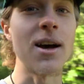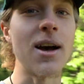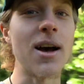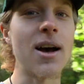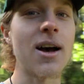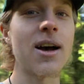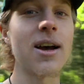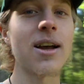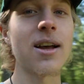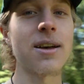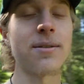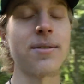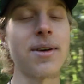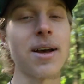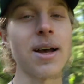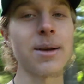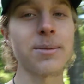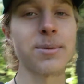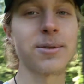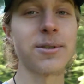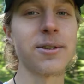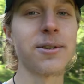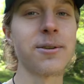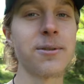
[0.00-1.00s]
I have
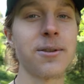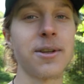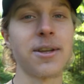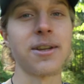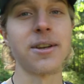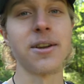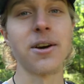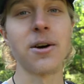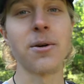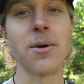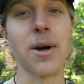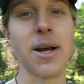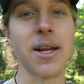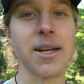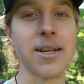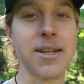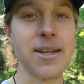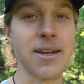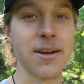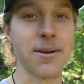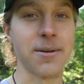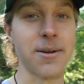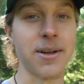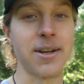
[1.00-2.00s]
absolutely no
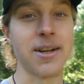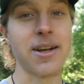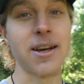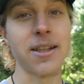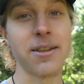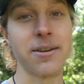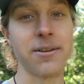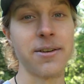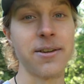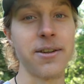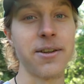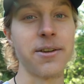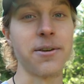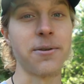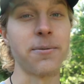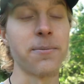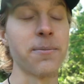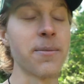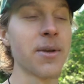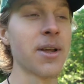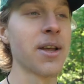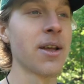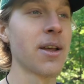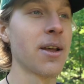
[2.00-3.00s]
idea, and neither do you,
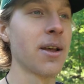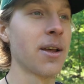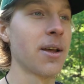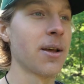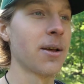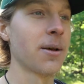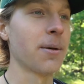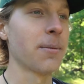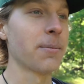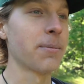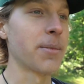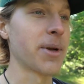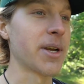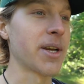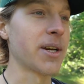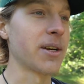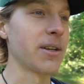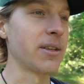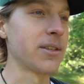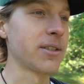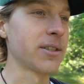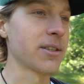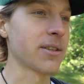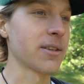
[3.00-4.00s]

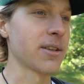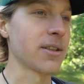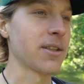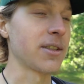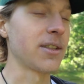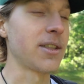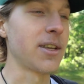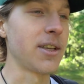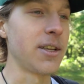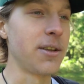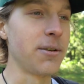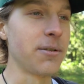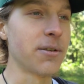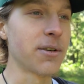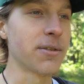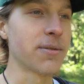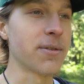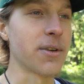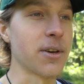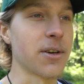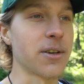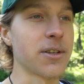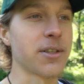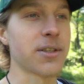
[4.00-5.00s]
because the
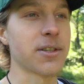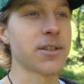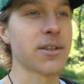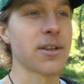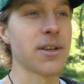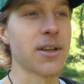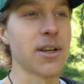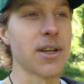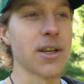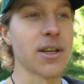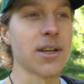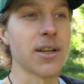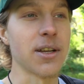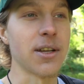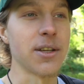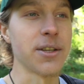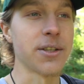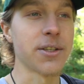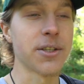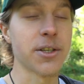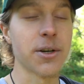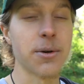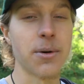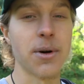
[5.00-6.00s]
universe is
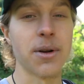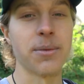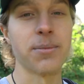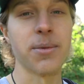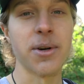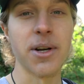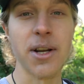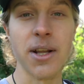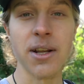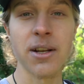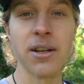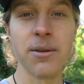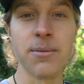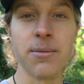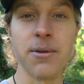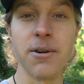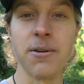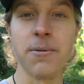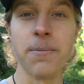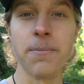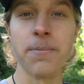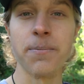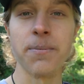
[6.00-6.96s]
so unpredictable.